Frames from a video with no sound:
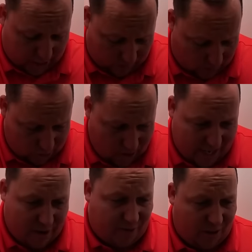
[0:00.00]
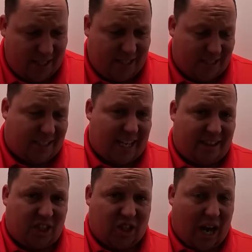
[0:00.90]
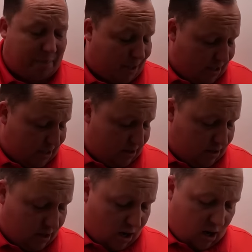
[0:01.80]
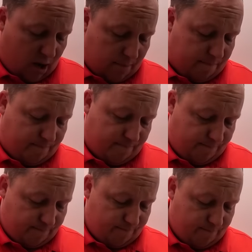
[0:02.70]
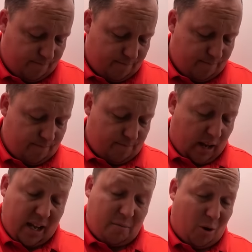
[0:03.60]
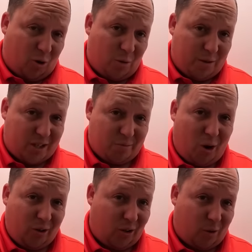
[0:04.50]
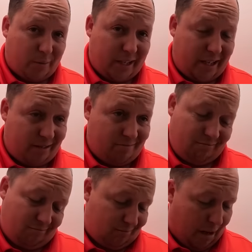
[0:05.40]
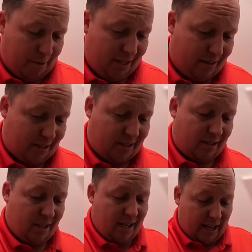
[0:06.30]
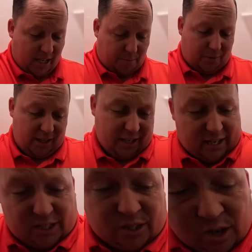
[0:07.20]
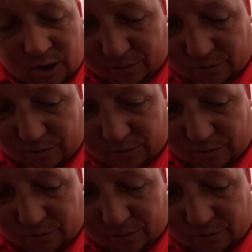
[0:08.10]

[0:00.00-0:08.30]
shower. Andre, it really does get the job done um, in a motorhome this small, you know what I'm saying? Yes. I mean, it's it's pretty nice.